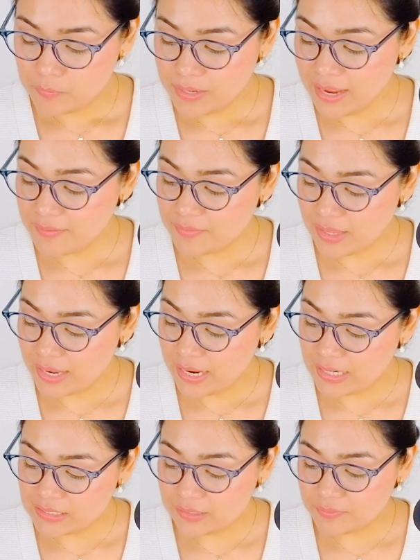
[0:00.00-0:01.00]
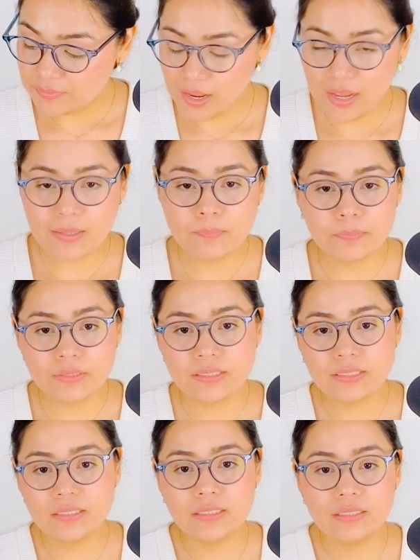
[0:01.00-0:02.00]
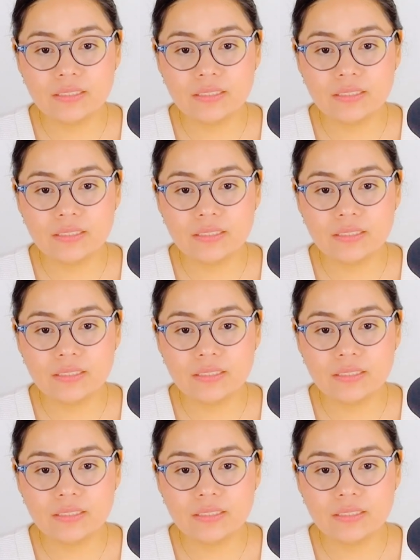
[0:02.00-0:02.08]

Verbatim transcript: We have the Eight of Cups.